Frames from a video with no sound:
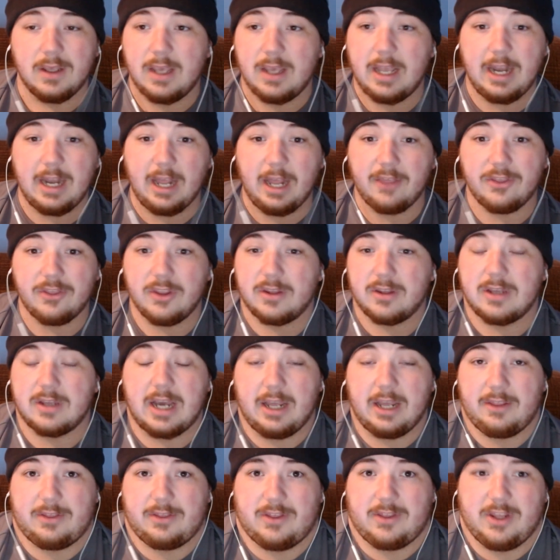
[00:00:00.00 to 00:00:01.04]
And I
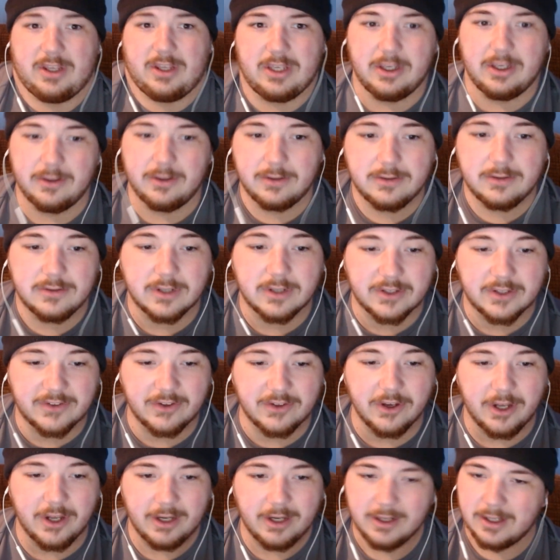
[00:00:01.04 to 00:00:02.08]
think it looks
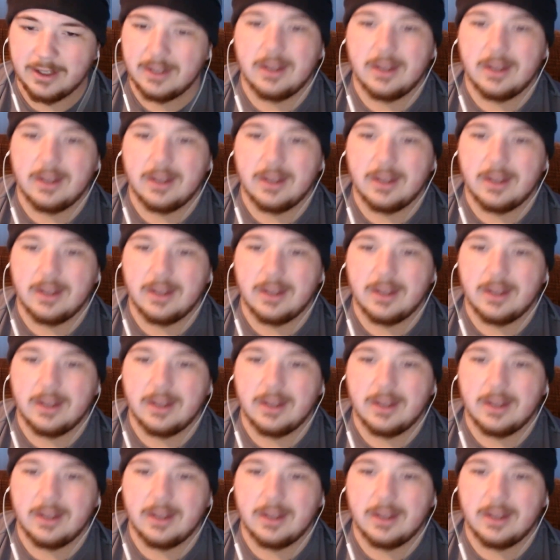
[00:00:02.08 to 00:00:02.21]
good.